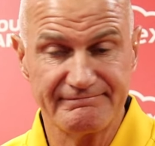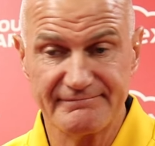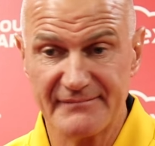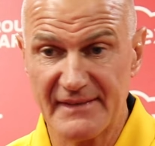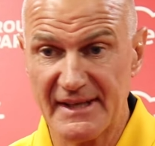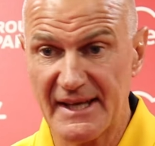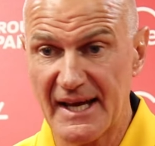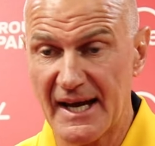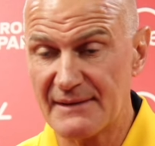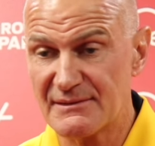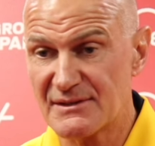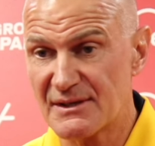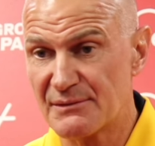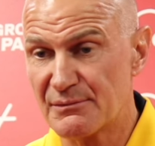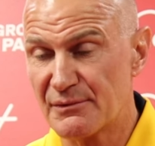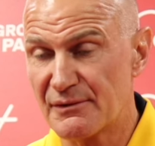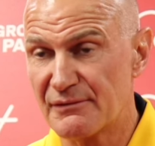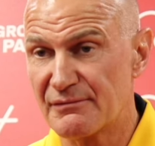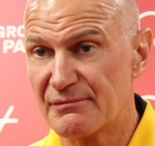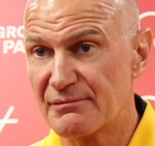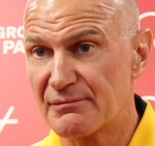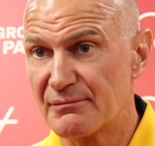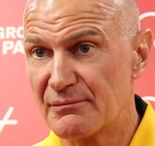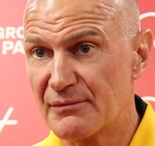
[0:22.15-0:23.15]
the games that
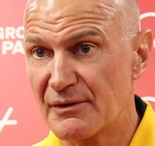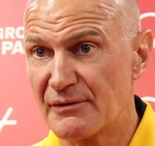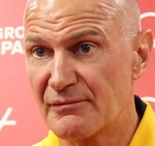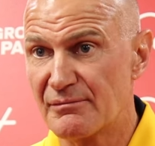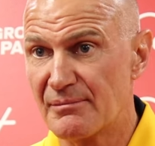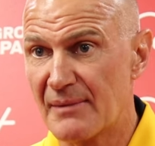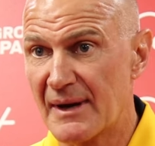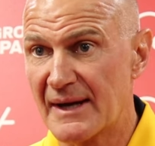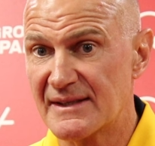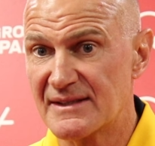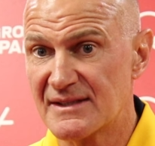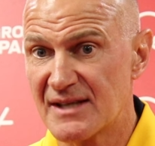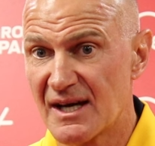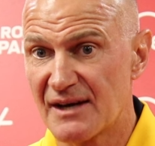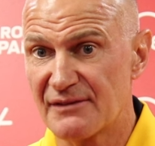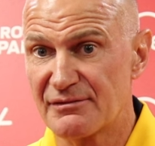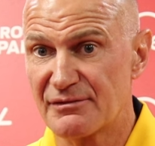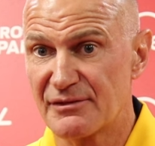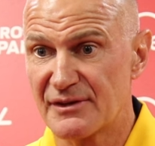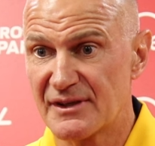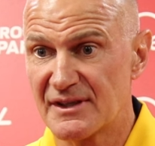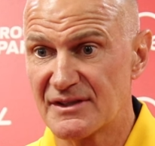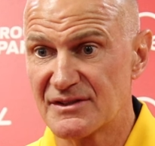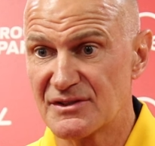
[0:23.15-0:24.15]
we've made
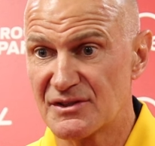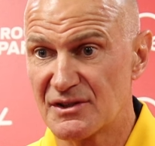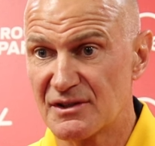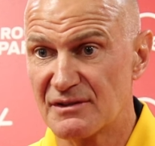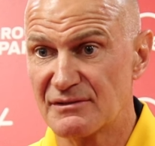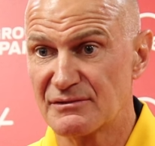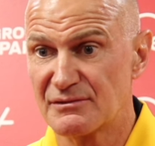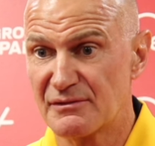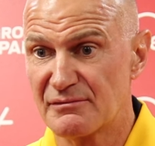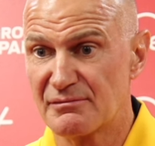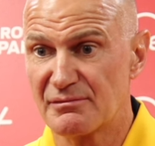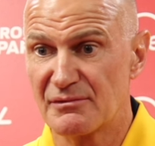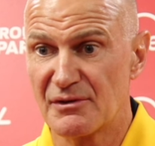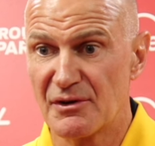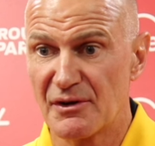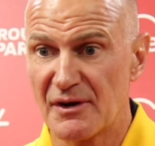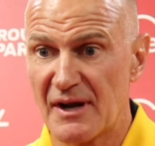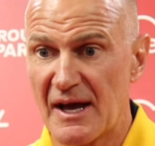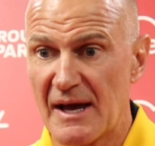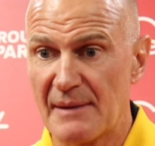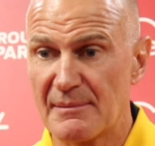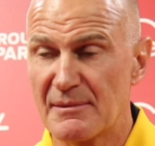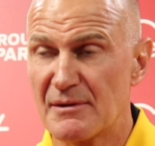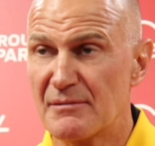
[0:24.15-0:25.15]
tough for ourselves, we've got
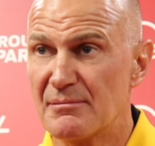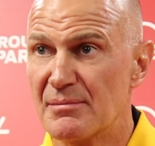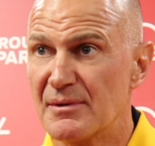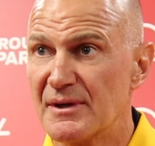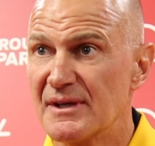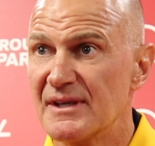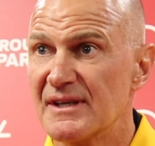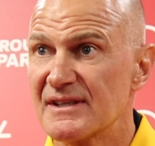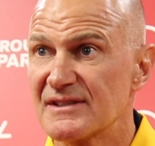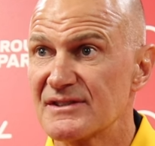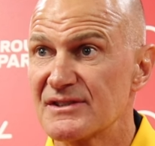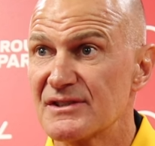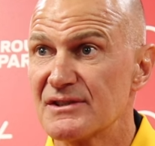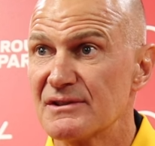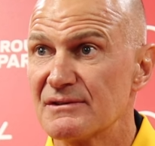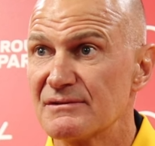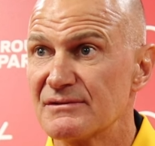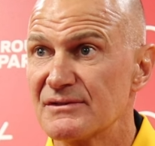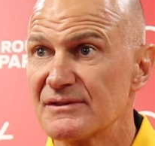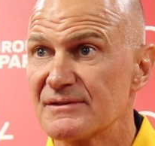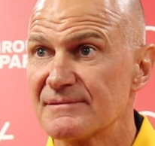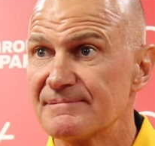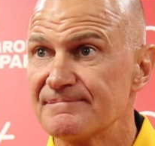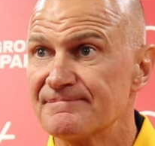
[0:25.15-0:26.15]
a habit of beating
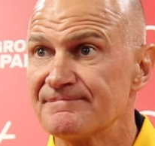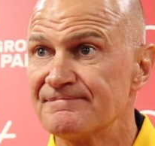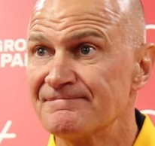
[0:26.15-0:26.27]
ourselves.